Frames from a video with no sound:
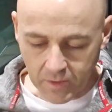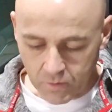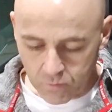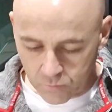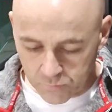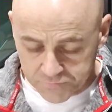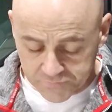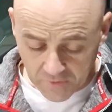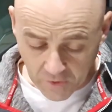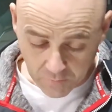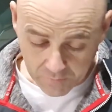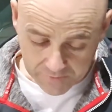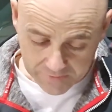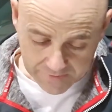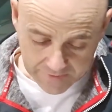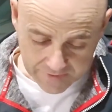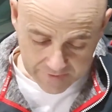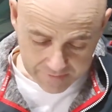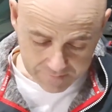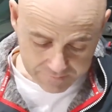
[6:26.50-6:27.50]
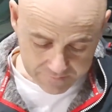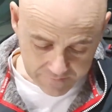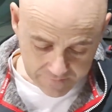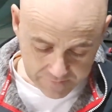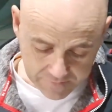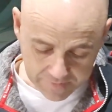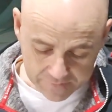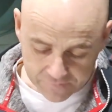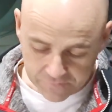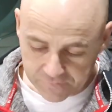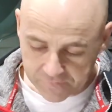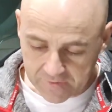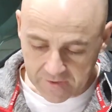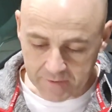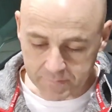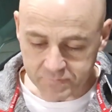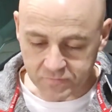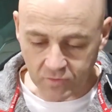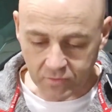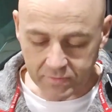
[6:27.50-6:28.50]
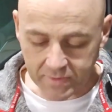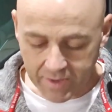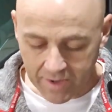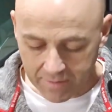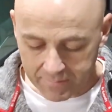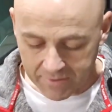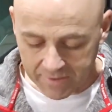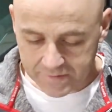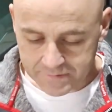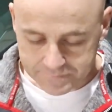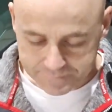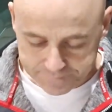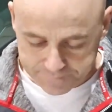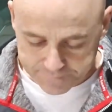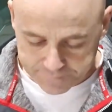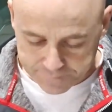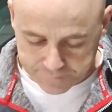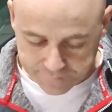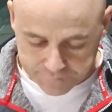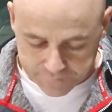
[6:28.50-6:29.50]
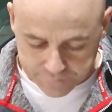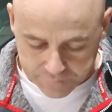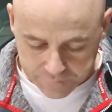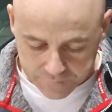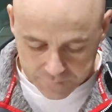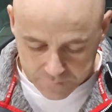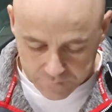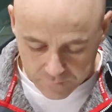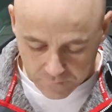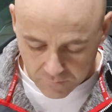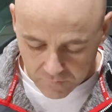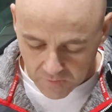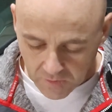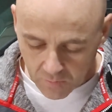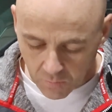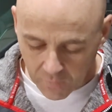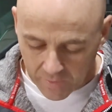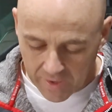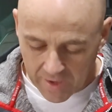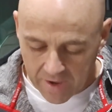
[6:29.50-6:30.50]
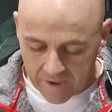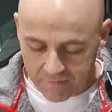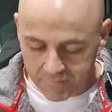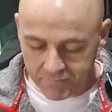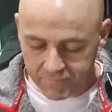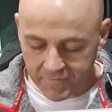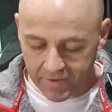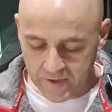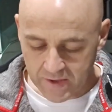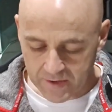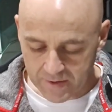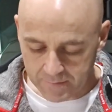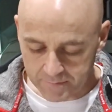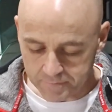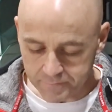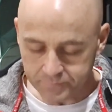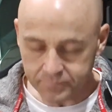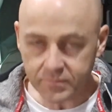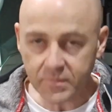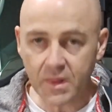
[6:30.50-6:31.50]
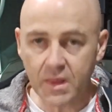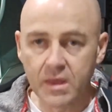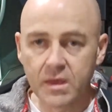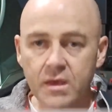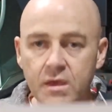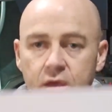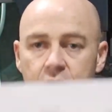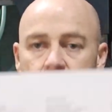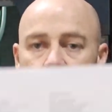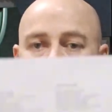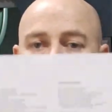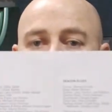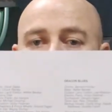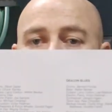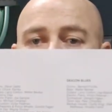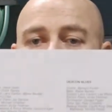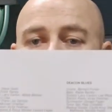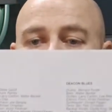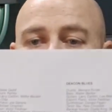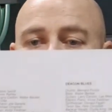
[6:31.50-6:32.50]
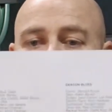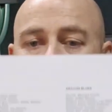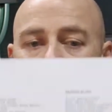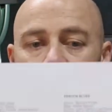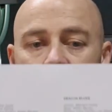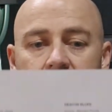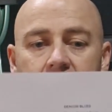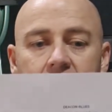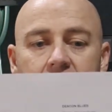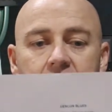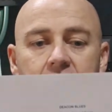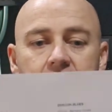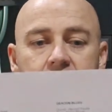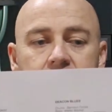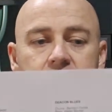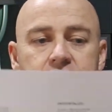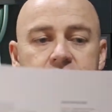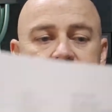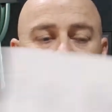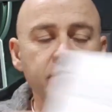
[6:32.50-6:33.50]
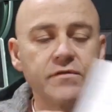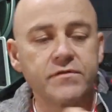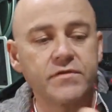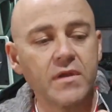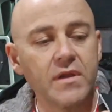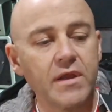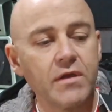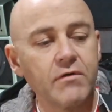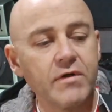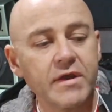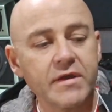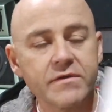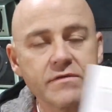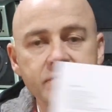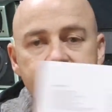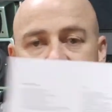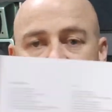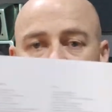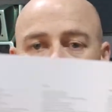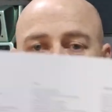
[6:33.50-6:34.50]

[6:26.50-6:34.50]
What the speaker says: Also in here, it just keeps on coming, we have this is the lyrics.